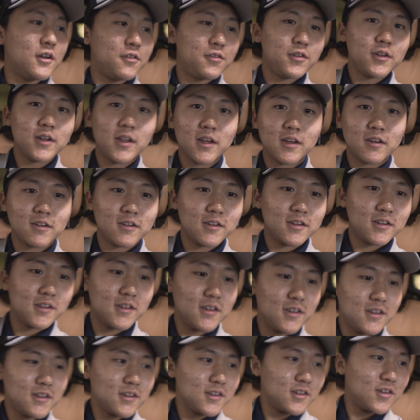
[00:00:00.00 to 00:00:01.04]
I feel
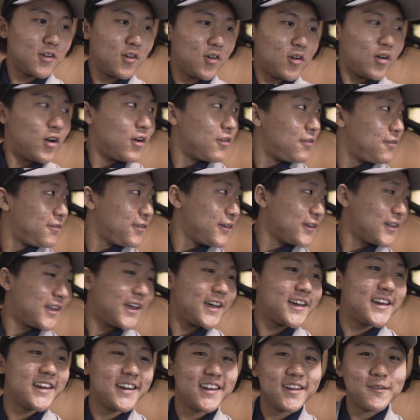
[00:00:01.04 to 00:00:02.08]

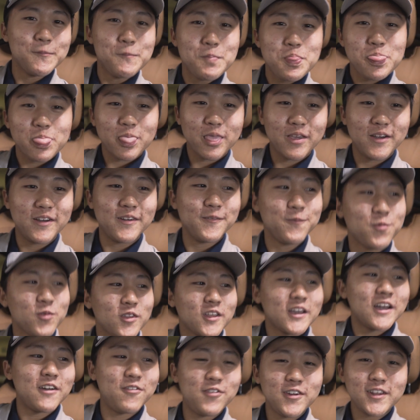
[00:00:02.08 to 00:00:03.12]

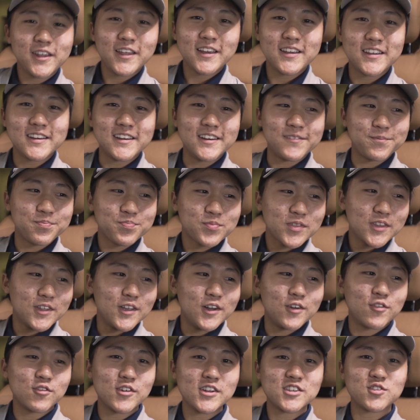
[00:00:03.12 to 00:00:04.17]
like a
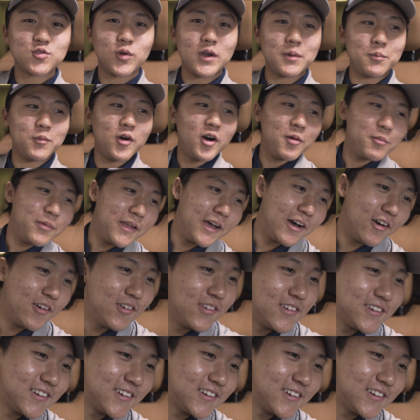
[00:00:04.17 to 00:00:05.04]
rich white mom now.